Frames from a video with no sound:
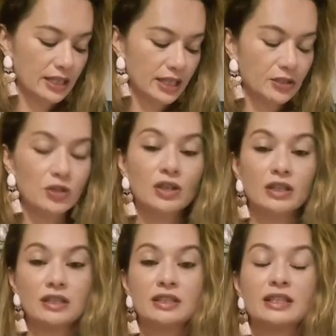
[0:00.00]
Yes, you
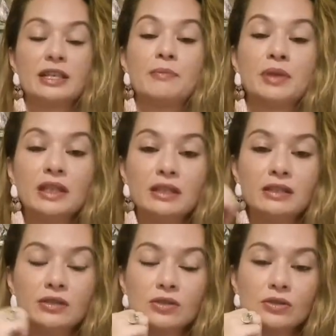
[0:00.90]
can step
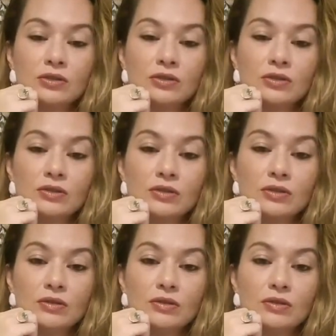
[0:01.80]
into
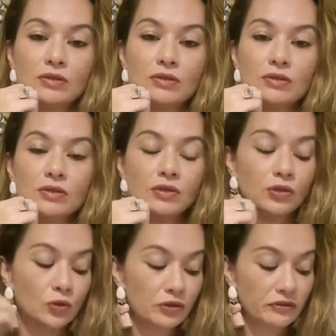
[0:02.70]

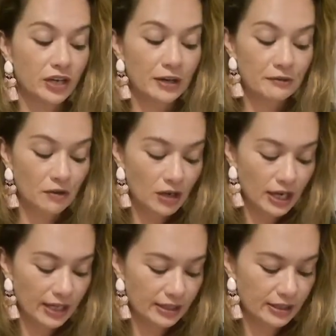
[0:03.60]
your divine
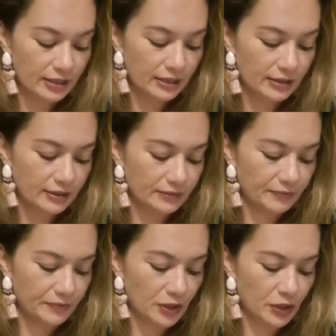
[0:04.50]
right,
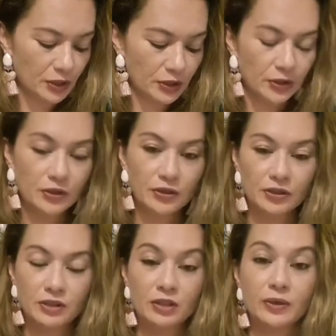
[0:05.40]
you know,
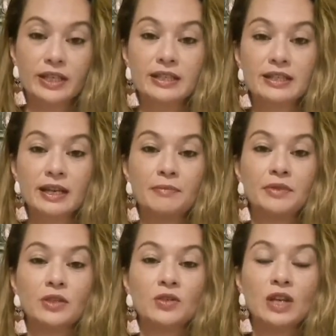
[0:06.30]
to accept
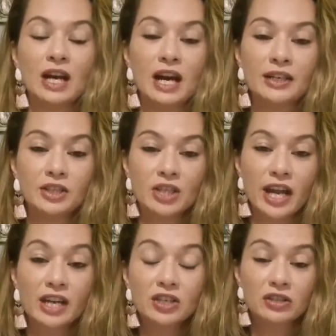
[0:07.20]
that you can't
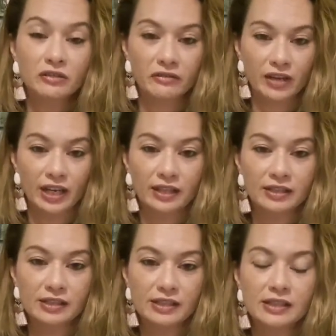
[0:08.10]
change the
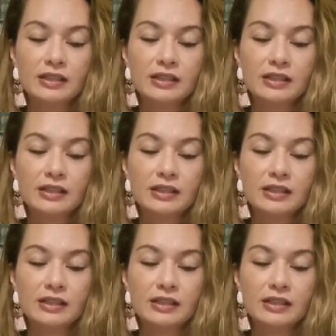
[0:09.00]
fact